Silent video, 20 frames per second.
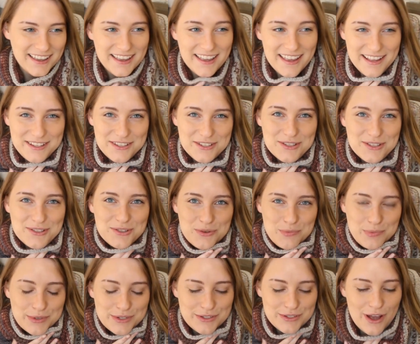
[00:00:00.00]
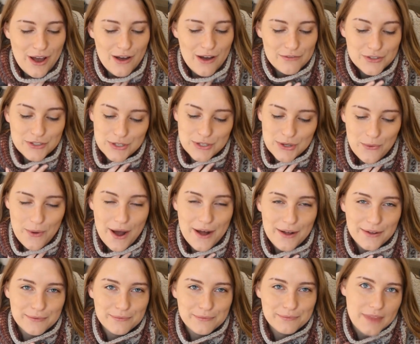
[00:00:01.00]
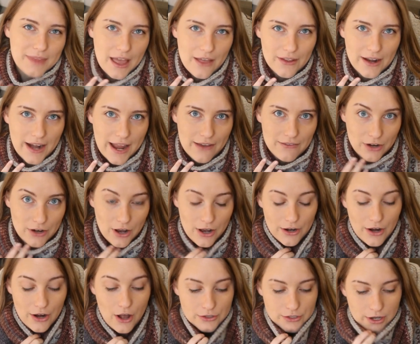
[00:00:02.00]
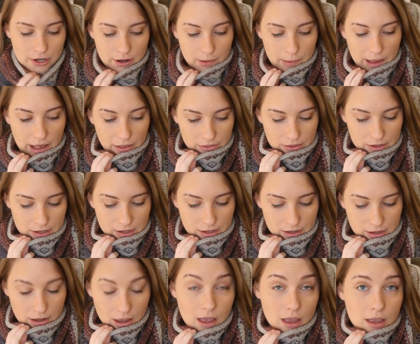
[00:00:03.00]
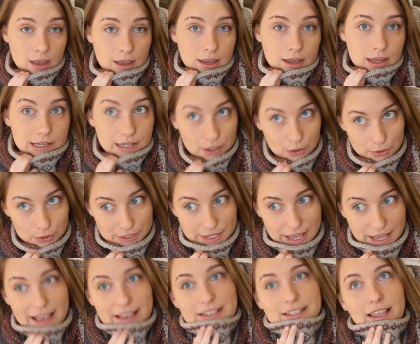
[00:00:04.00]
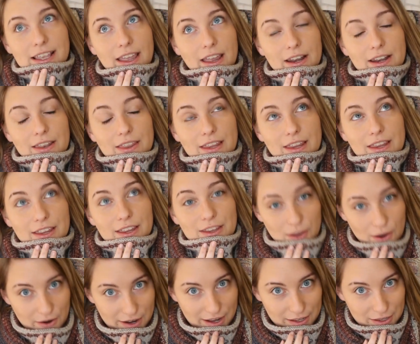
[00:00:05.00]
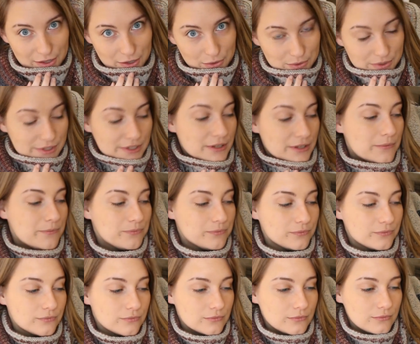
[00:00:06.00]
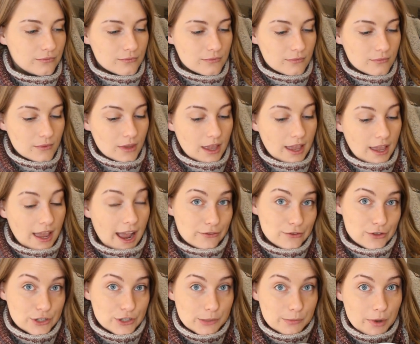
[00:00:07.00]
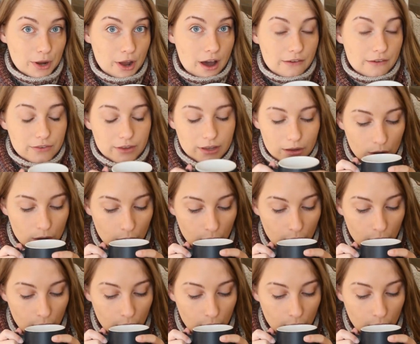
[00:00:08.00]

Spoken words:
It's super soft, so now that I have it on, I'll talk about the needle size and the yarn I used after a sip of coffee.